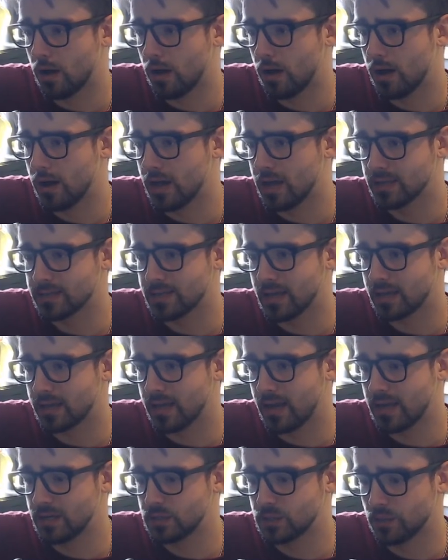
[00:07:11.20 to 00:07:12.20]
it's that
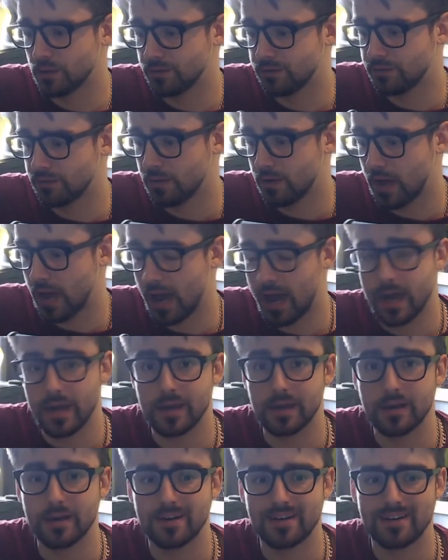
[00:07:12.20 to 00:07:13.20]
case of,
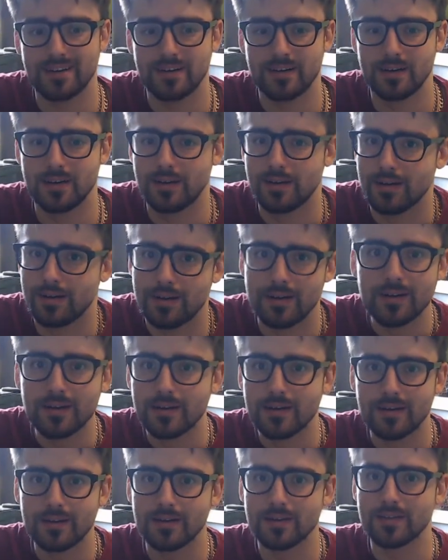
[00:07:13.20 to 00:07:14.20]
hey,
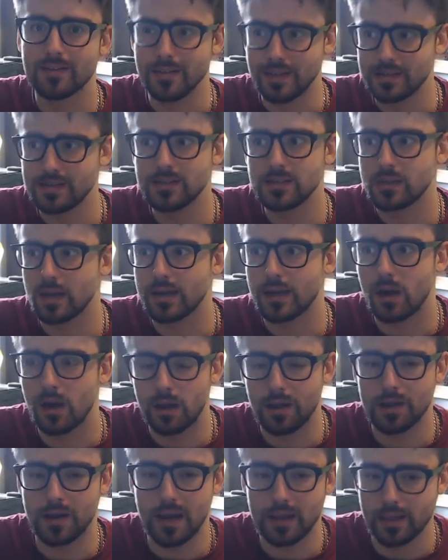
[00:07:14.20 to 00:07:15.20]
this is like a
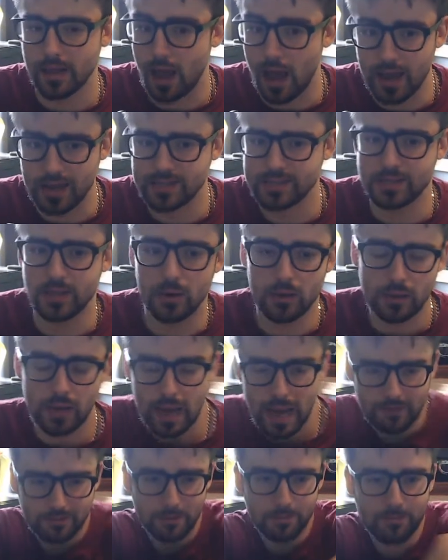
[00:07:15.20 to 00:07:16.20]
holiday. Like I still
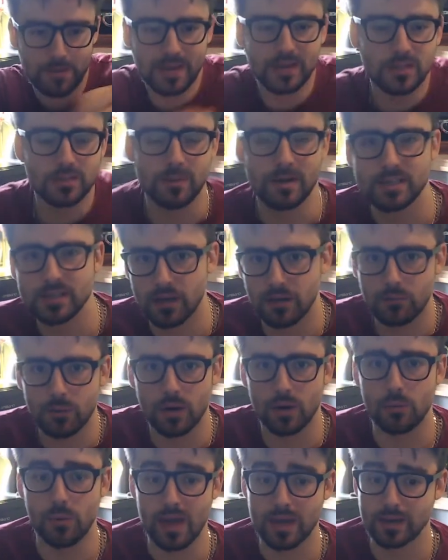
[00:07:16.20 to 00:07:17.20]
have to pinch myself when
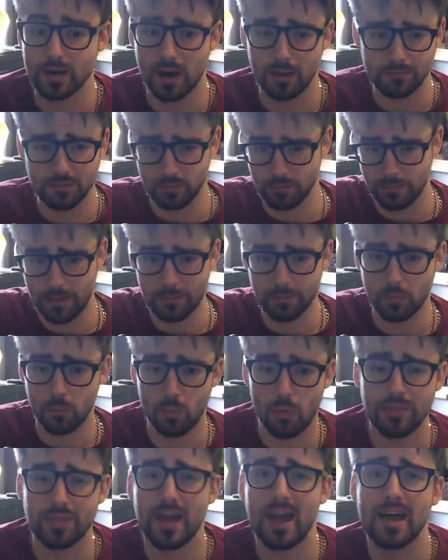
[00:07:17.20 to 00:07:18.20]
I wake up to remember
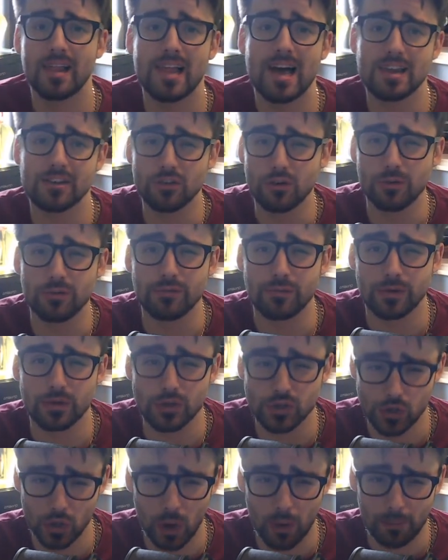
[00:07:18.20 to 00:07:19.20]
what the hell I do for a
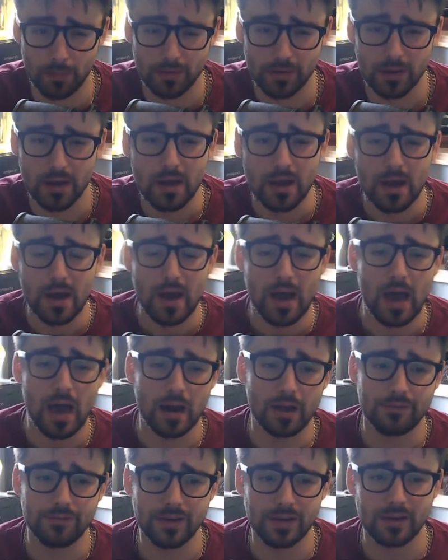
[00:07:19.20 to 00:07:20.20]
job.
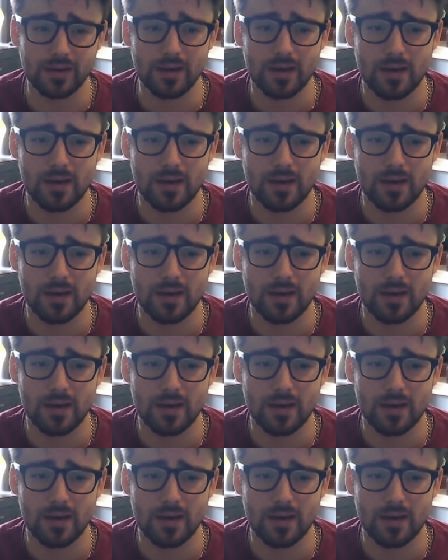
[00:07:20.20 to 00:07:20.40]
And I think